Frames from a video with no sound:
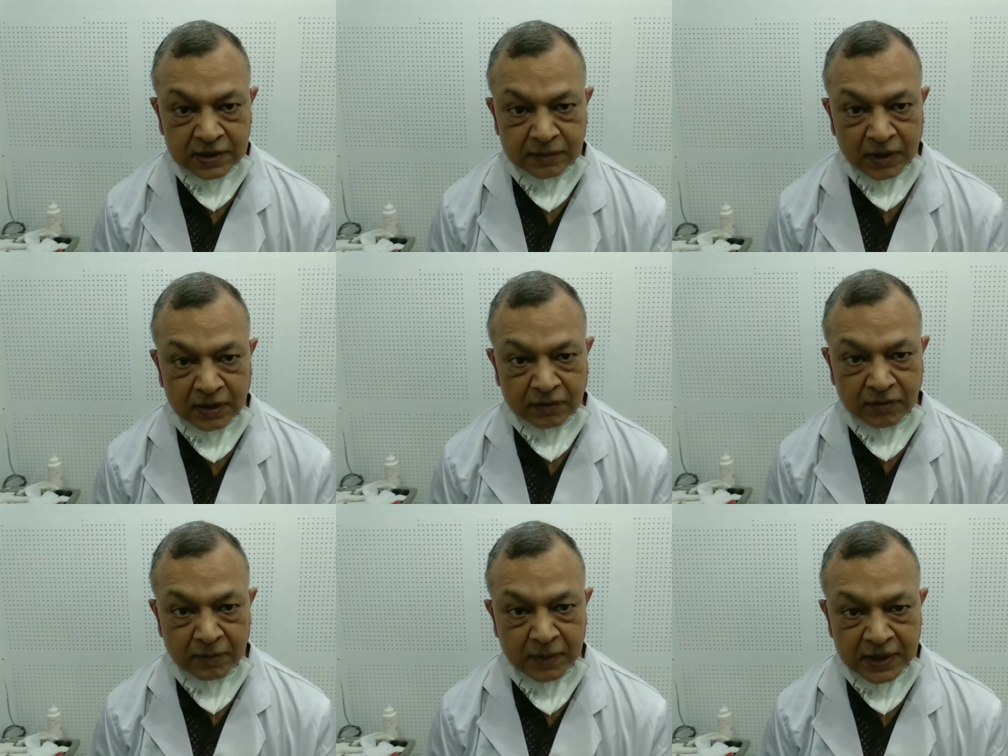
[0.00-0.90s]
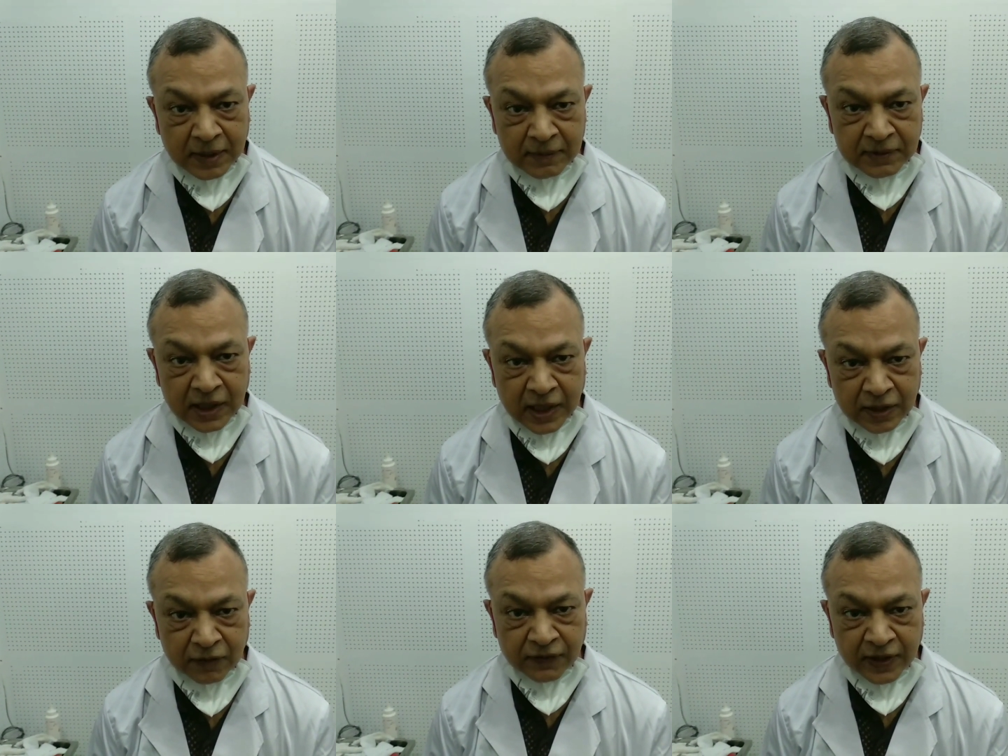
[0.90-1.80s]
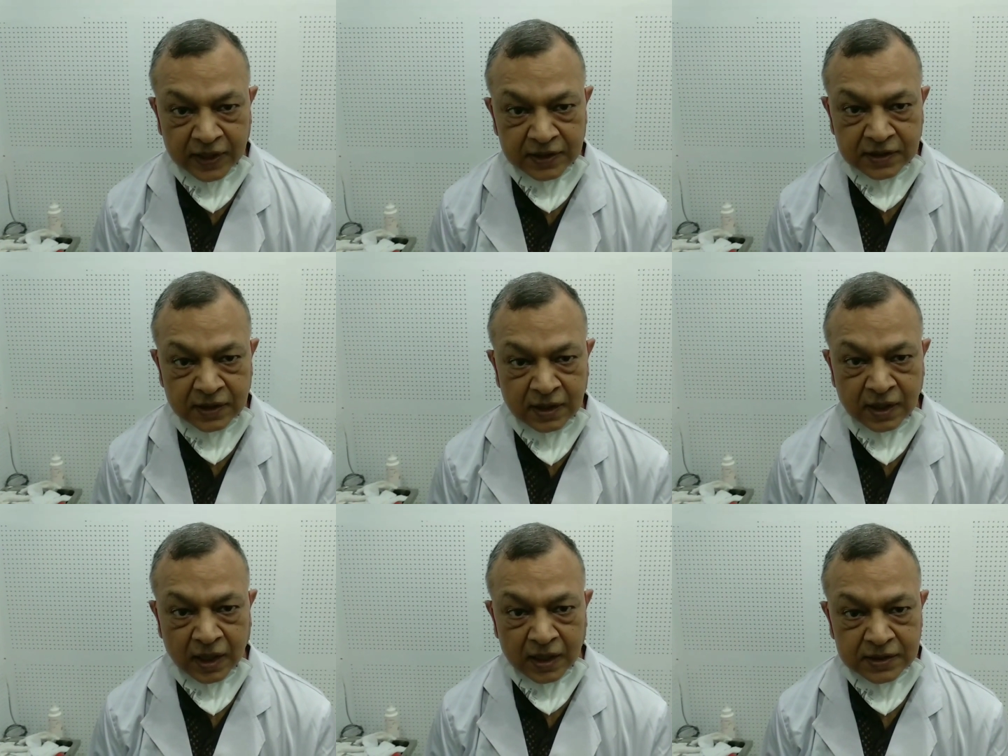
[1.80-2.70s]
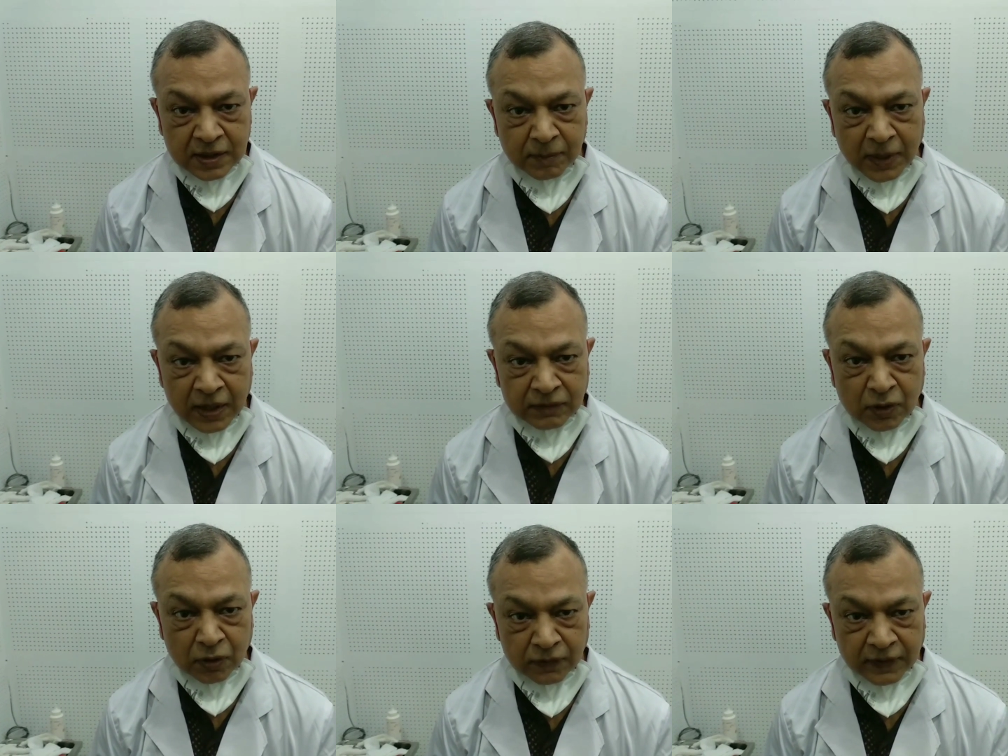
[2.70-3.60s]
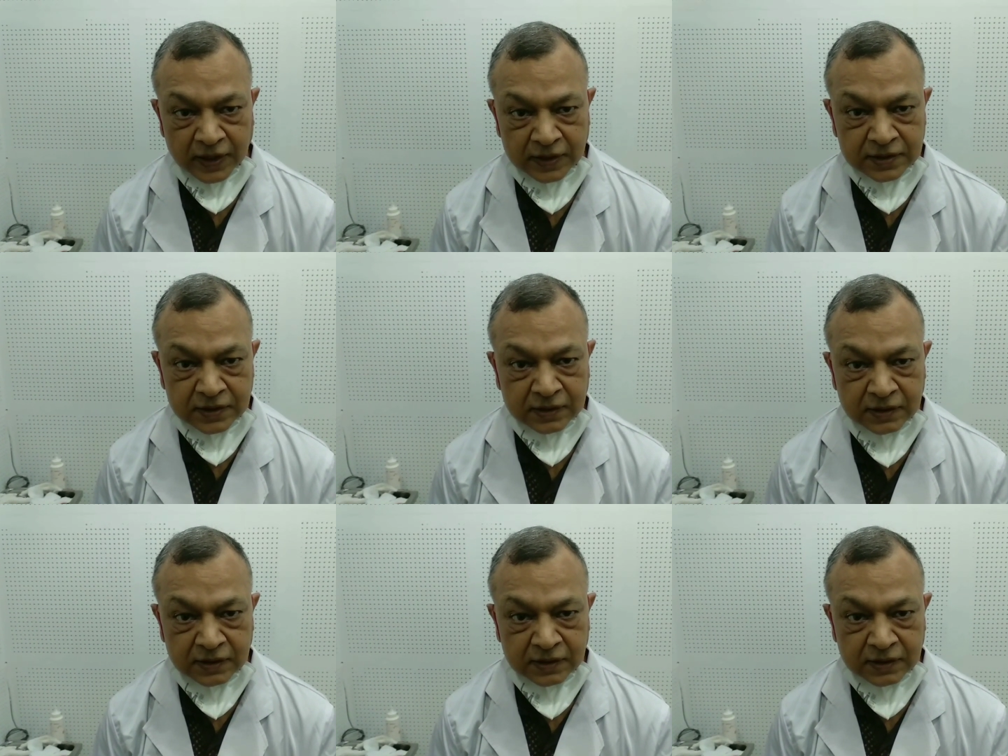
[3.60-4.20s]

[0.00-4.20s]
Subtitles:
but we will be examining the laryngopharynx and some part of the oropharynx.